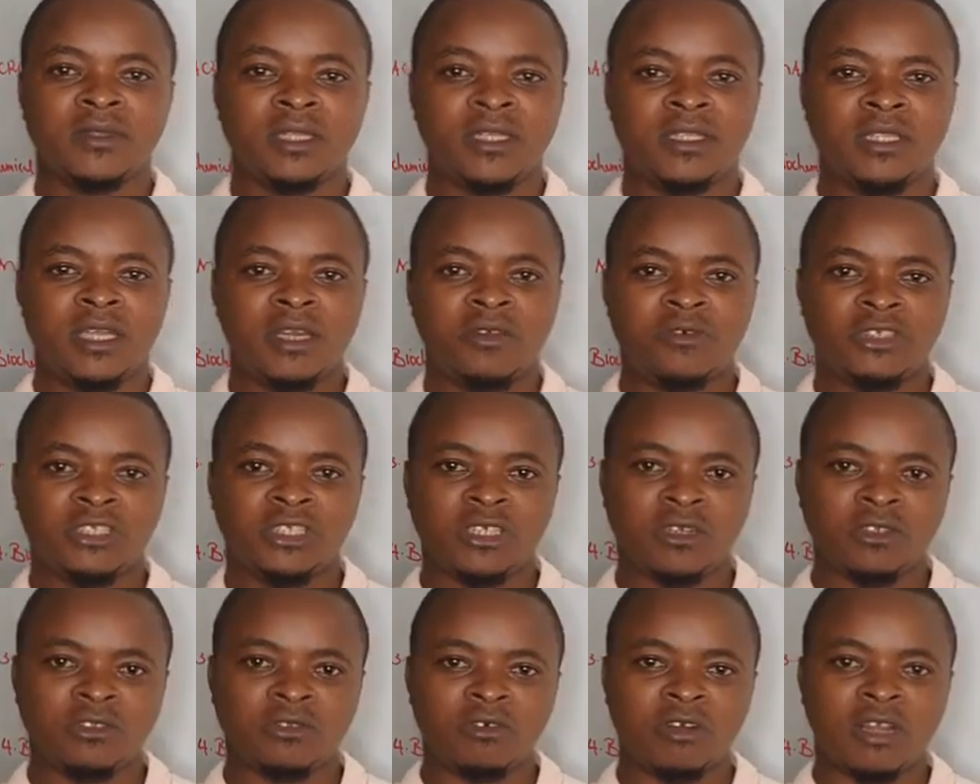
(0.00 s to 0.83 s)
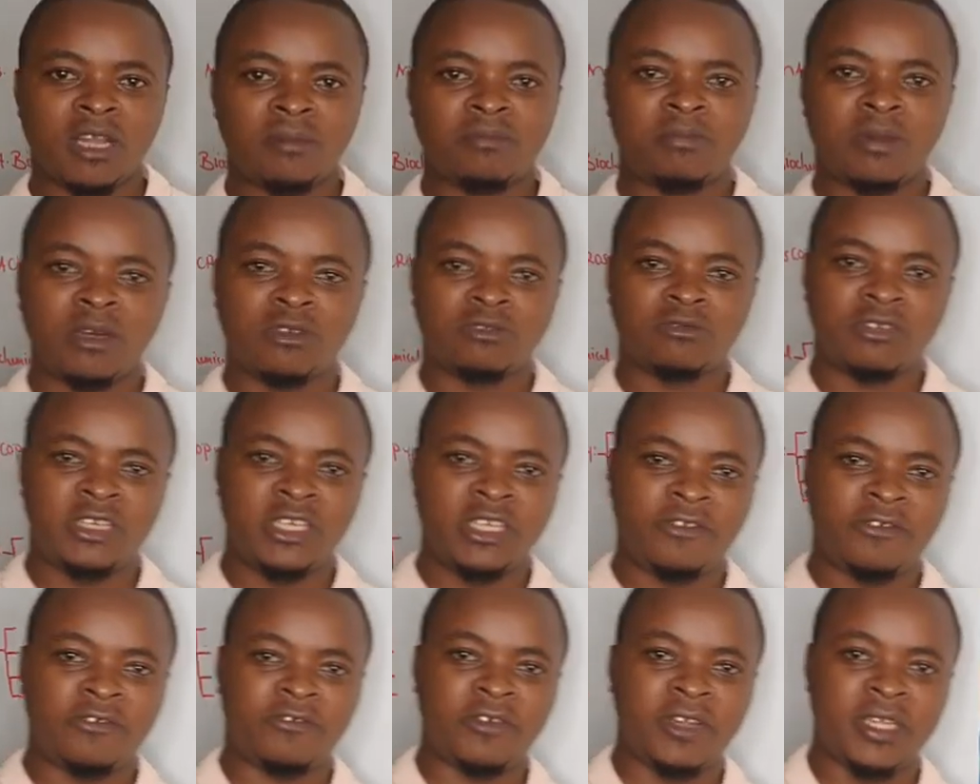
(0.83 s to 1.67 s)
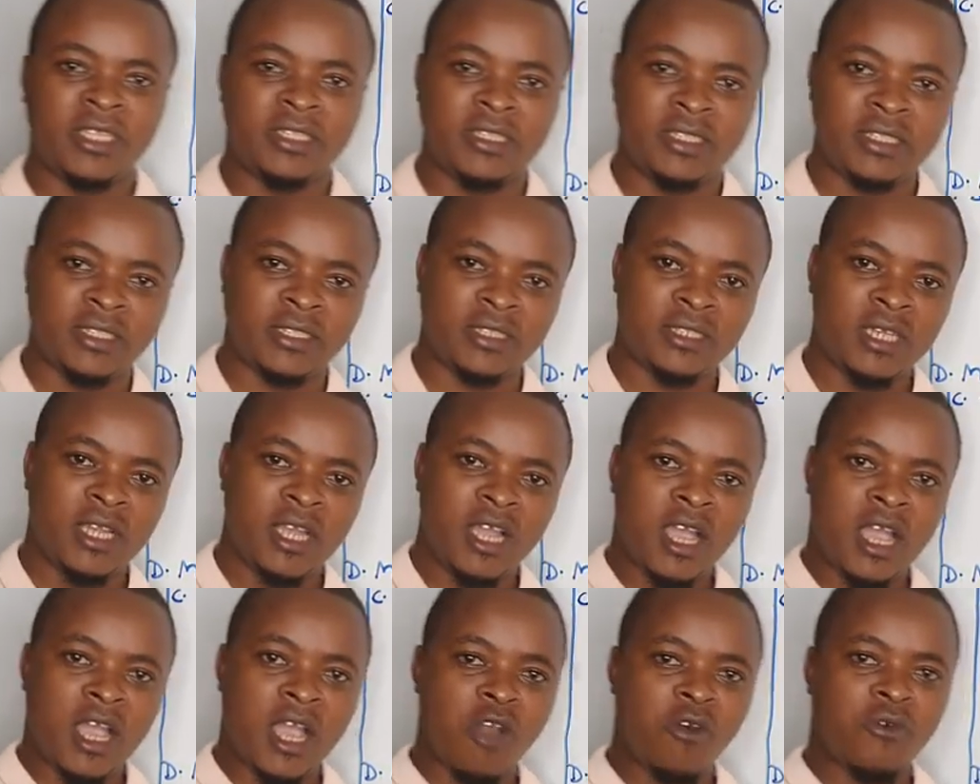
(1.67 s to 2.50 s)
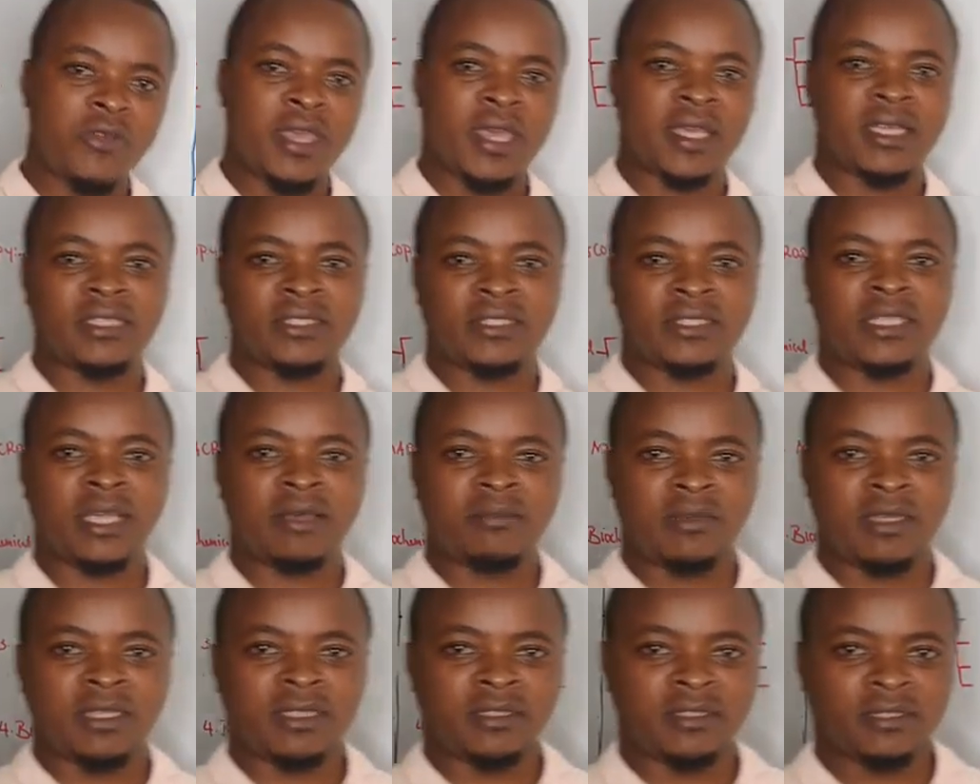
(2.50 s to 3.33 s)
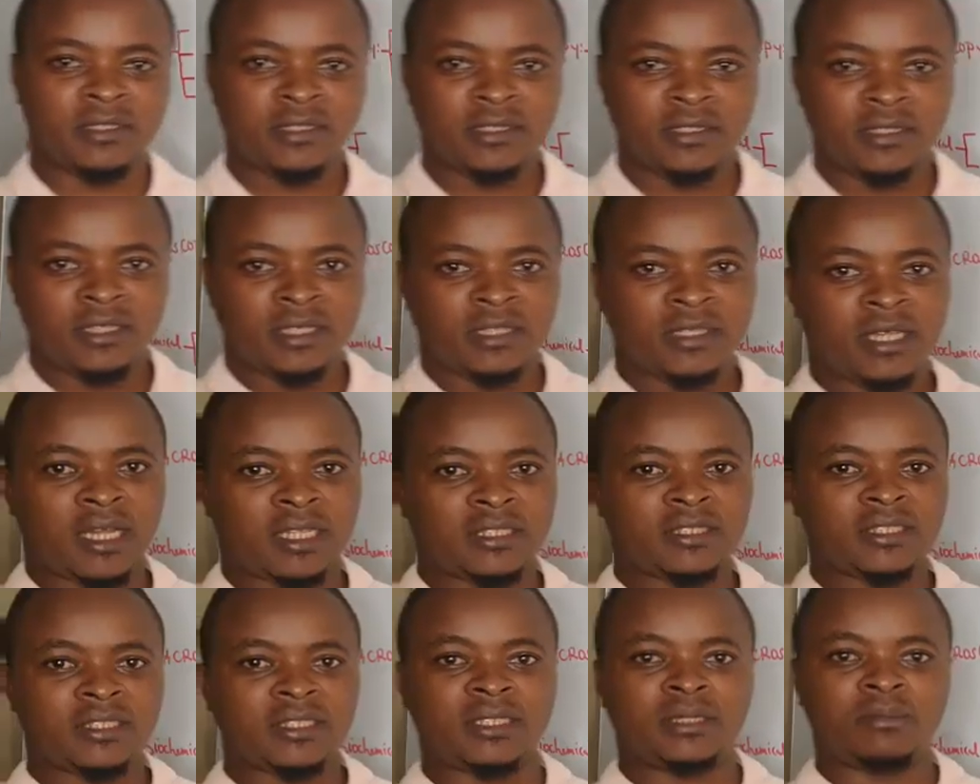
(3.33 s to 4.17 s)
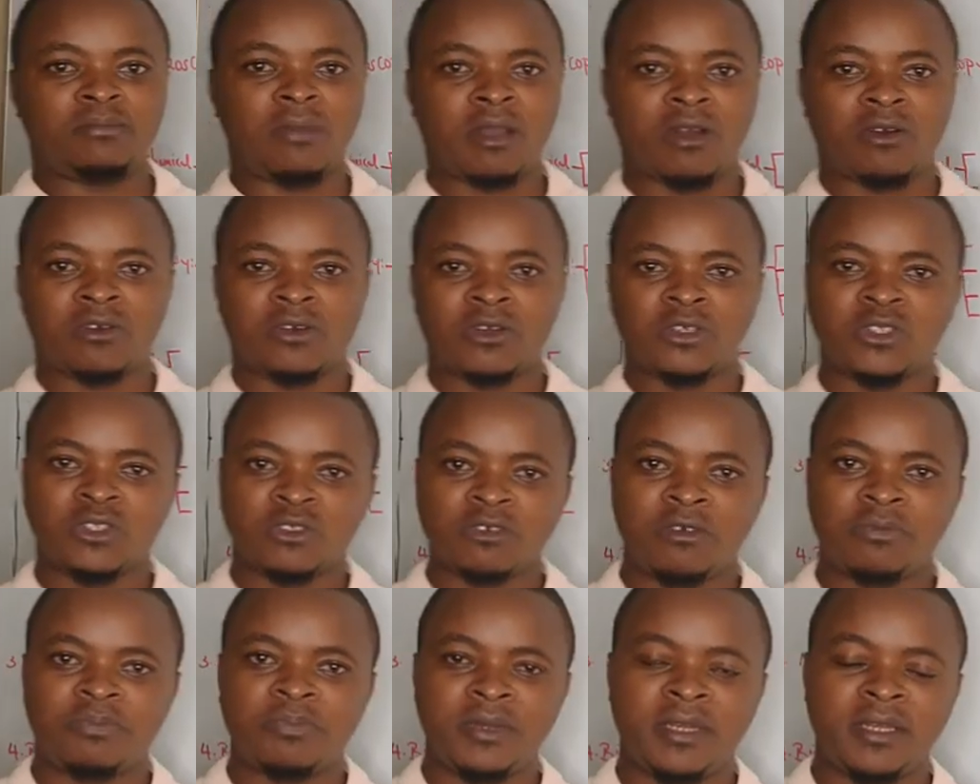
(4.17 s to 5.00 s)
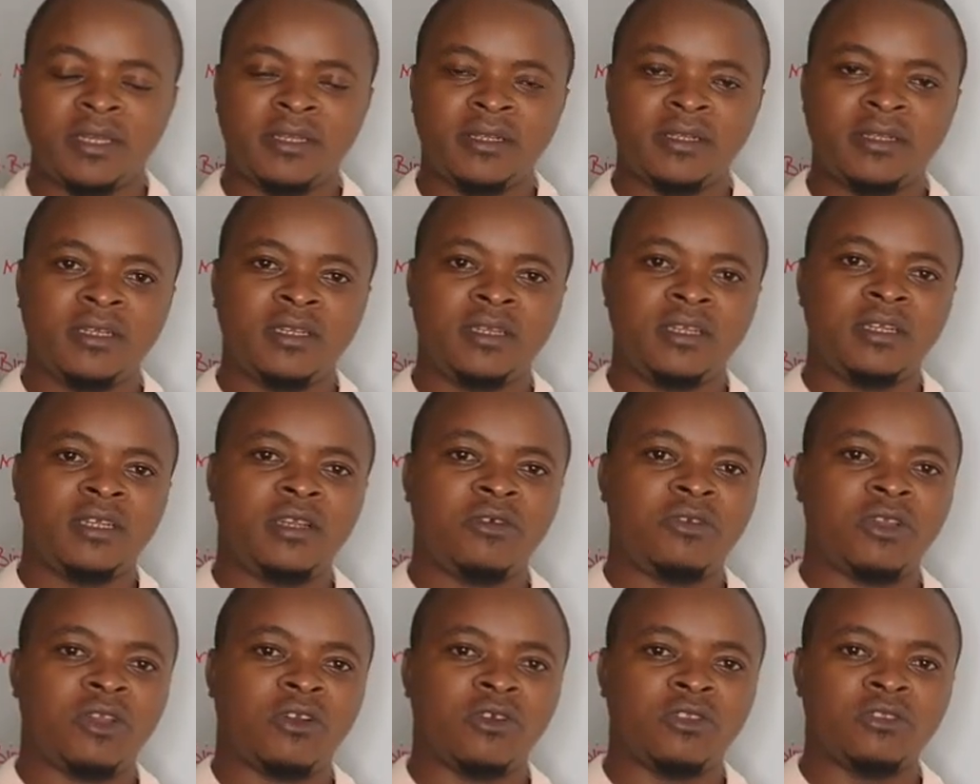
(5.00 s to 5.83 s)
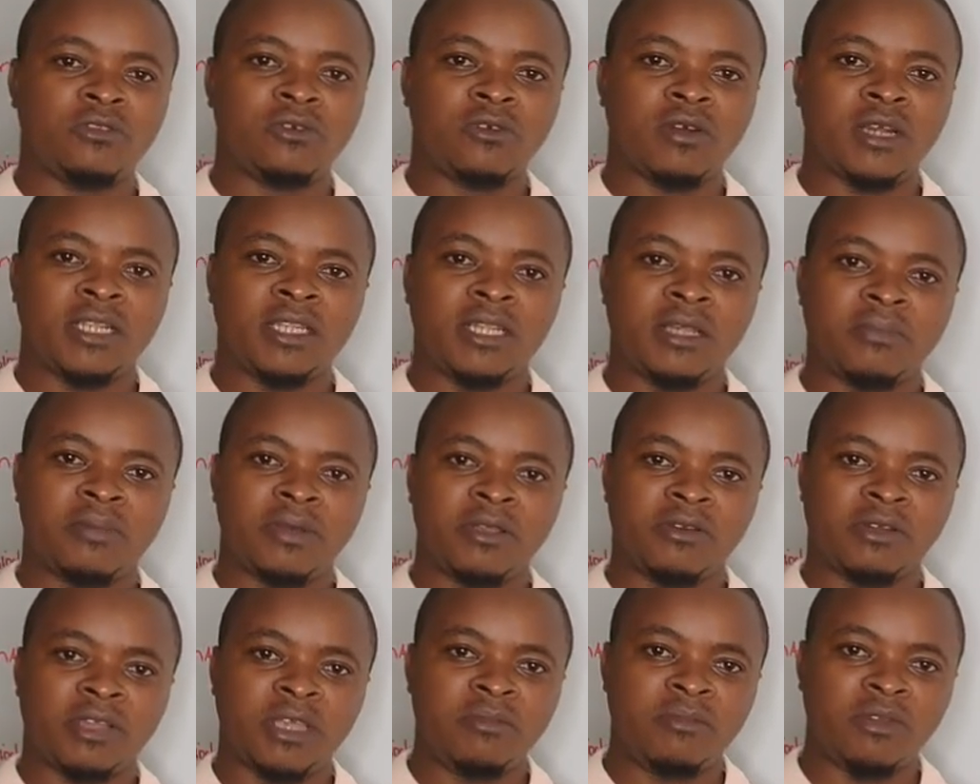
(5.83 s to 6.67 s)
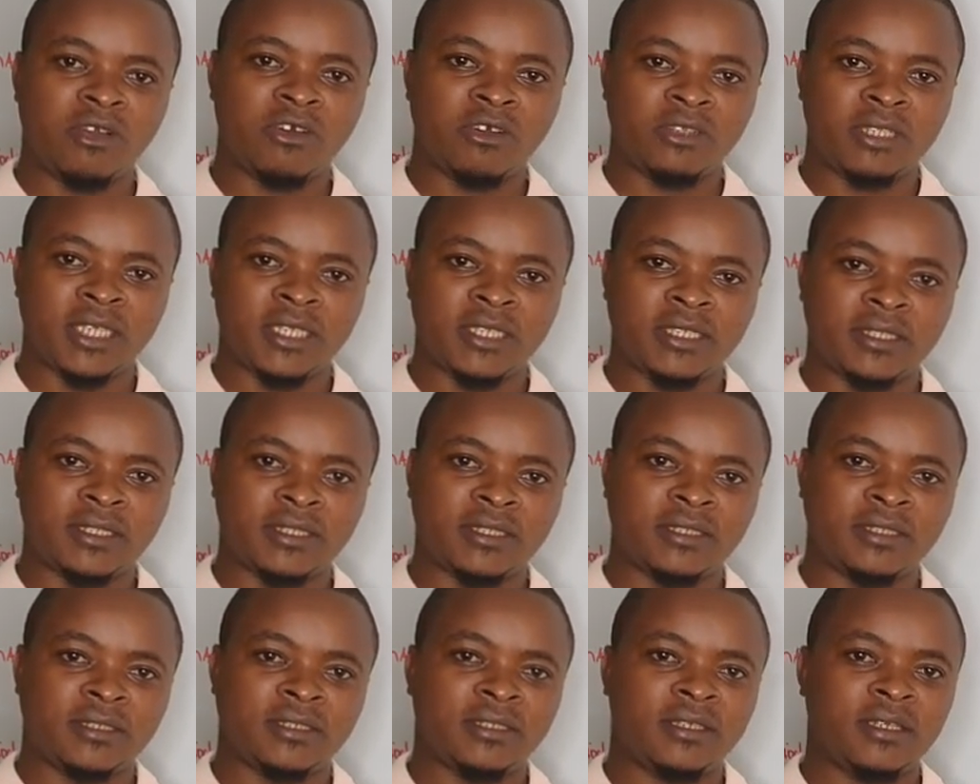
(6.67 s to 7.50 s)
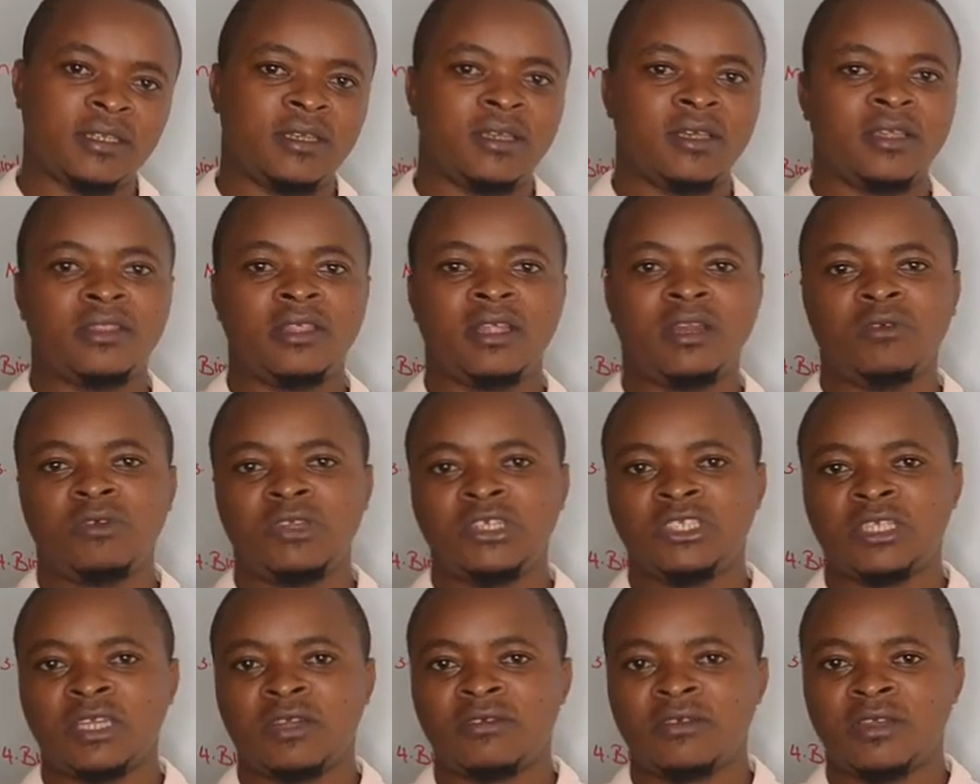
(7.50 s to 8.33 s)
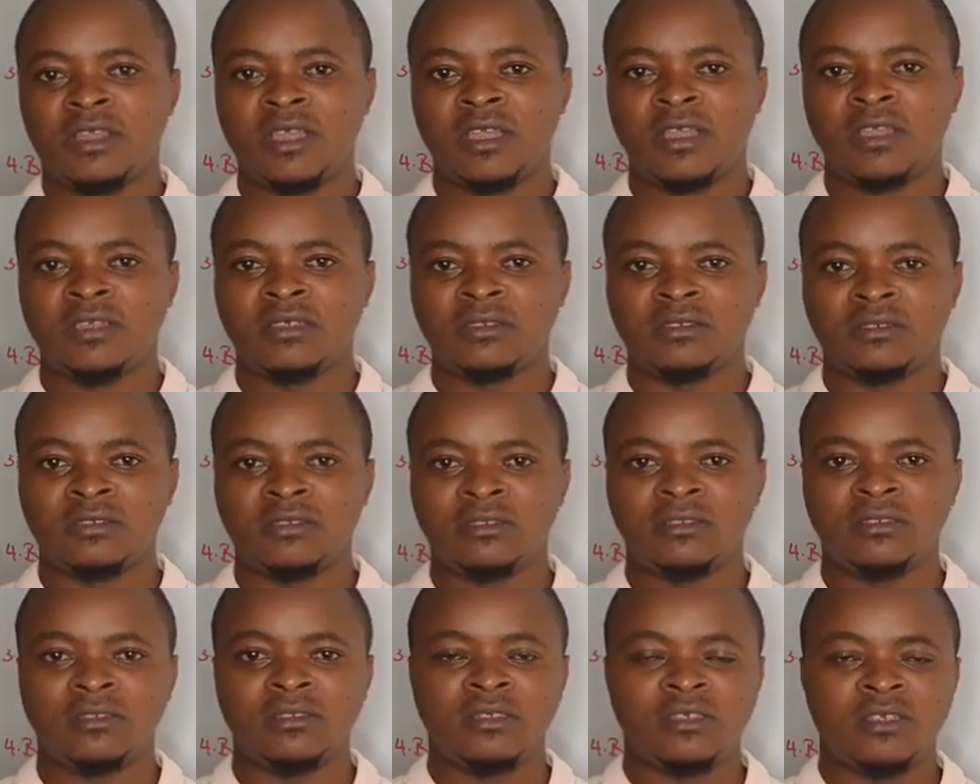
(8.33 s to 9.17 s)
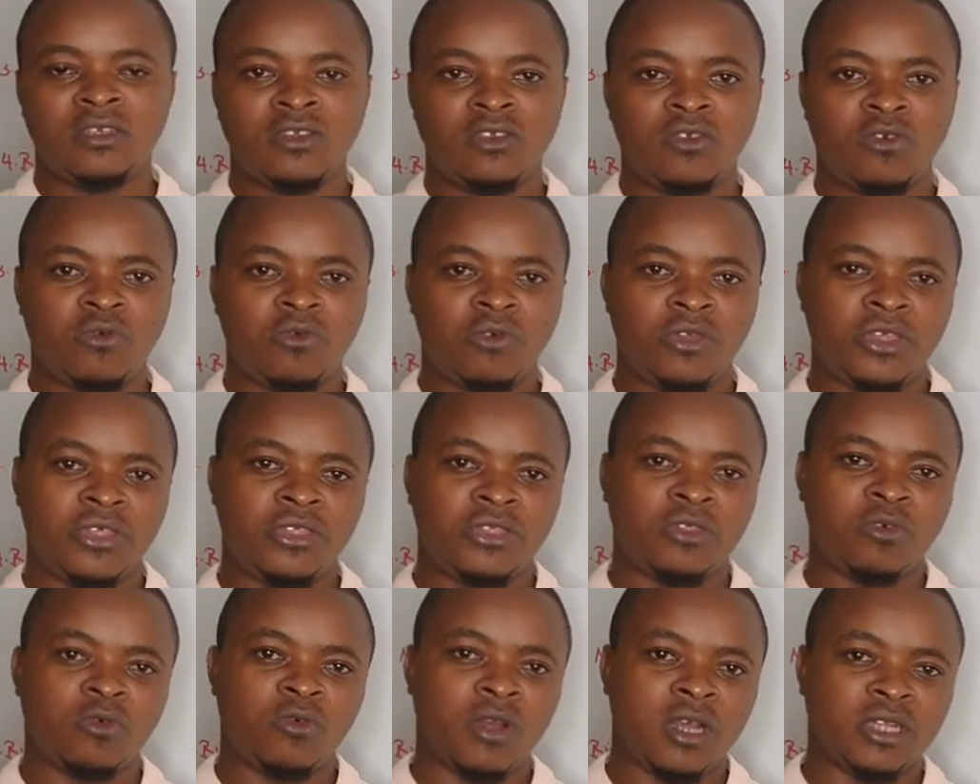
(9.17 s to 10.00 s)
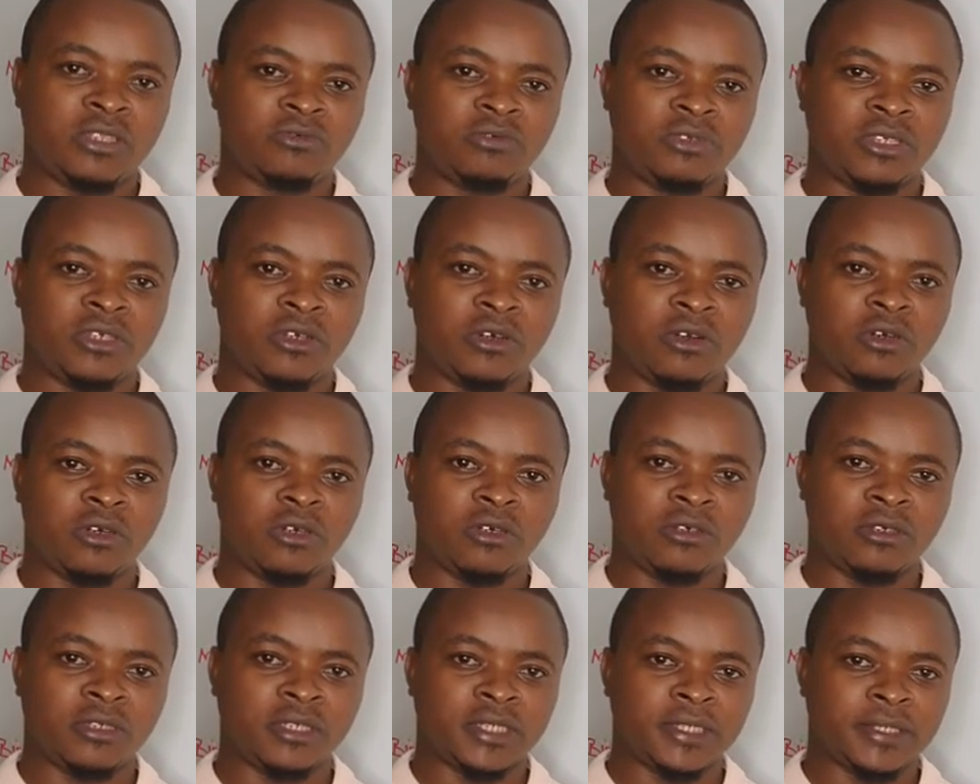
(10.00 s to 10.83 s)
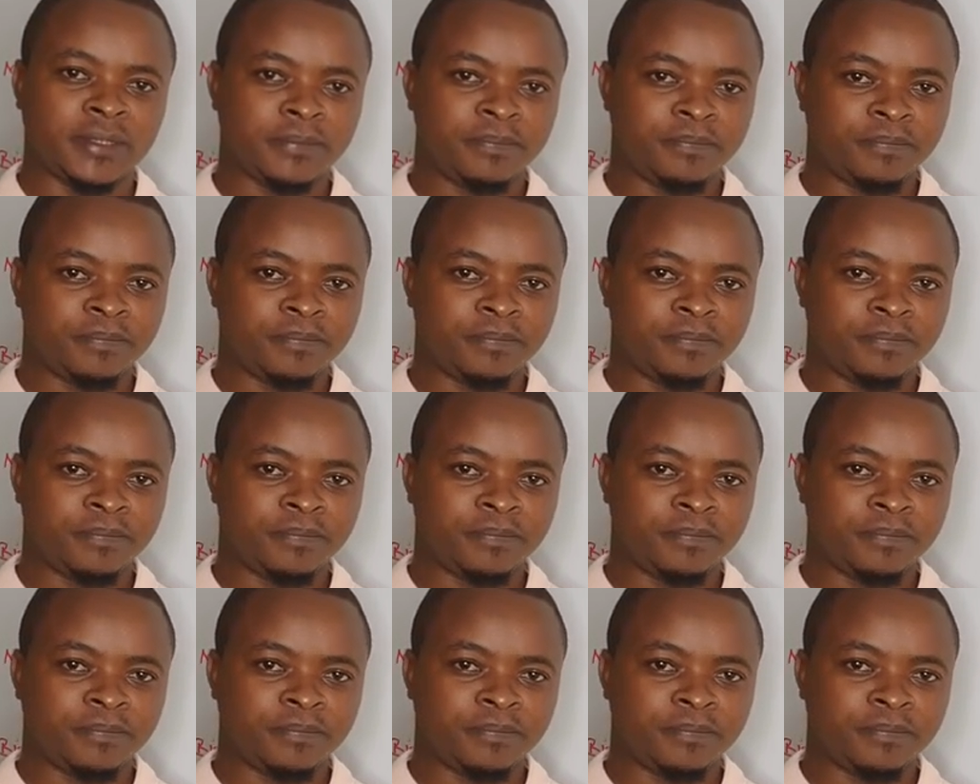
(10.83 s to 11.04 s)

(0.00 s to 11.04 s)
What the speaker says: Then we shall talk about how we examine. That is macroscopy. We're going to look at the biochemical tests. Then we shall end with what we call